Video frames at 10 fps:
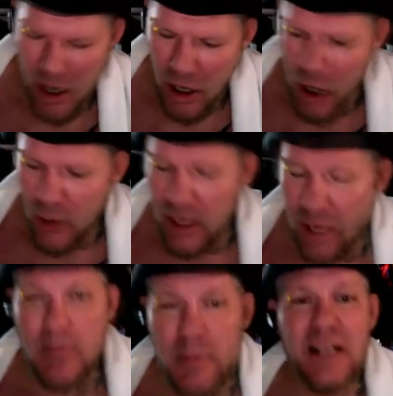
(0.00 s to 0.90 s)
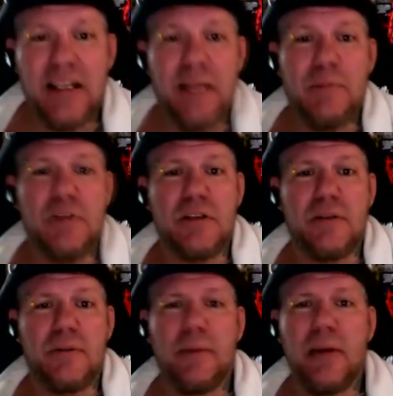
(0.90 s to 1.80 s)
Okay, maybe it's not that amusing.
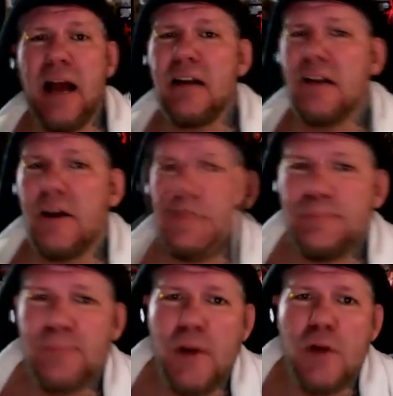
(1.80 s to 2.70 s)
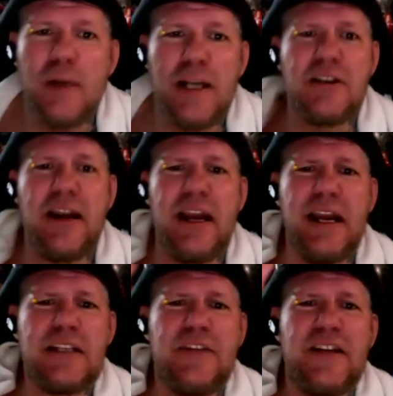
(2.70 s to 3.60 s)
I don't know. Raise your
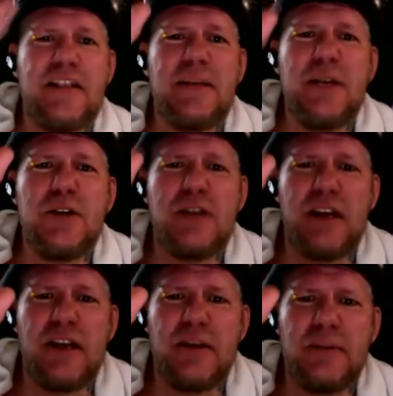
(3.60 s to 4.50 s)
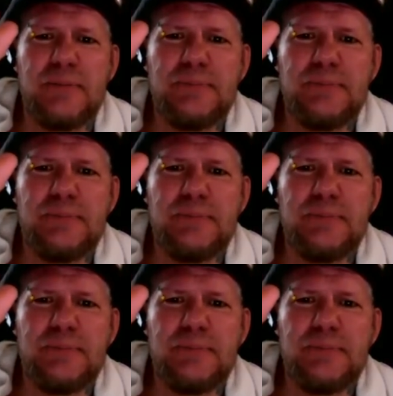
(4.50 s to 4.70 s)
hands if it's amusing.